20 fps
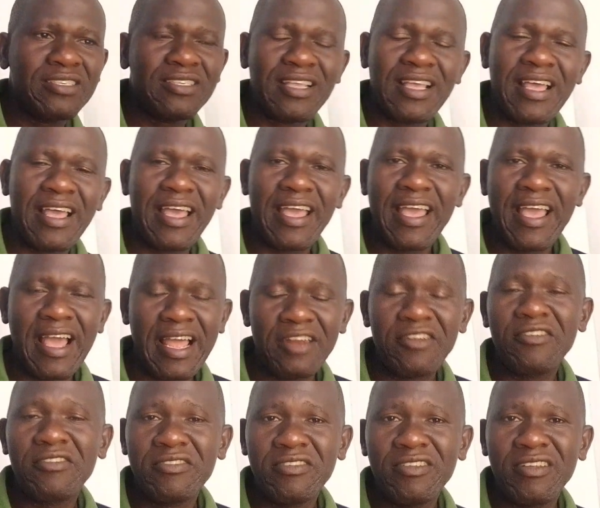I'd
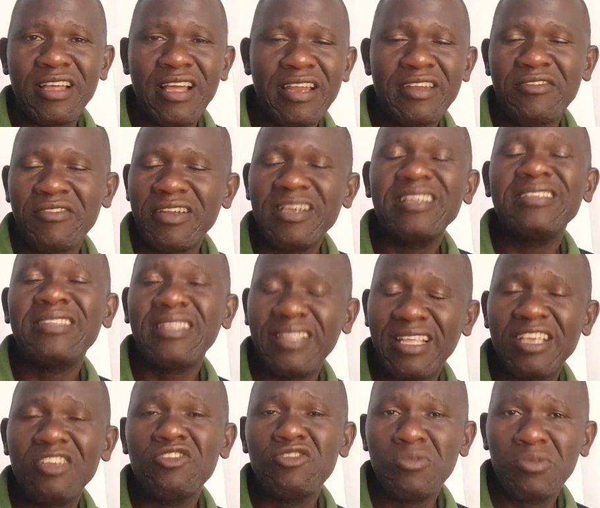already started a
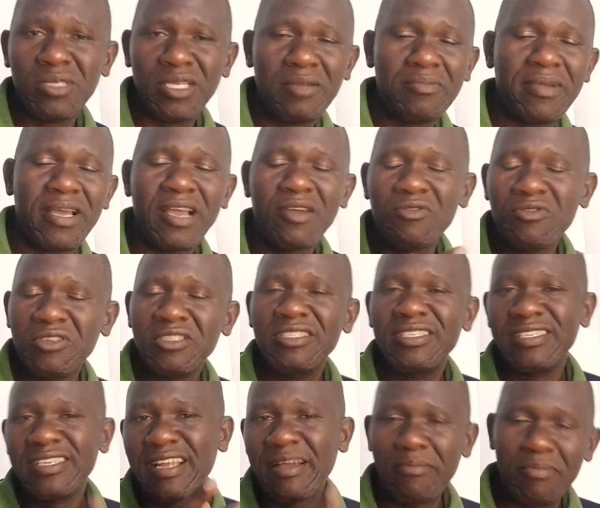YouTube channel, but I will not
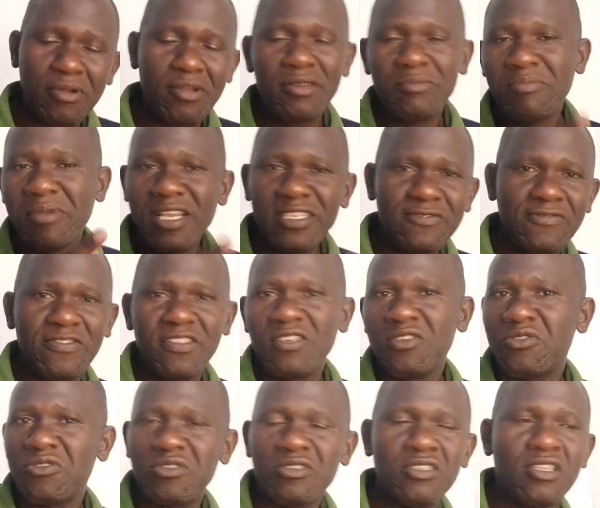really upload much
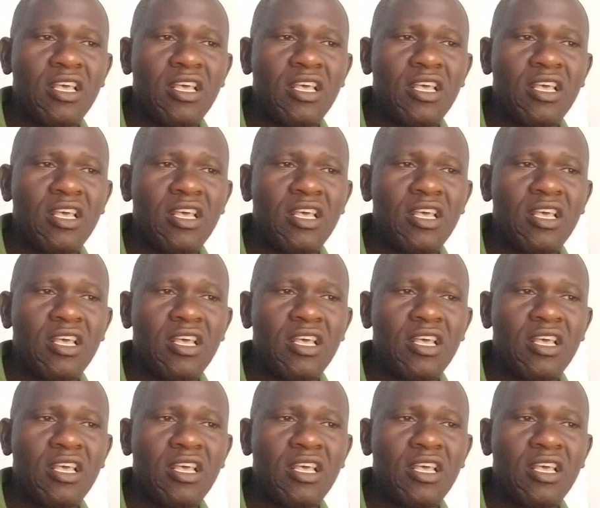videos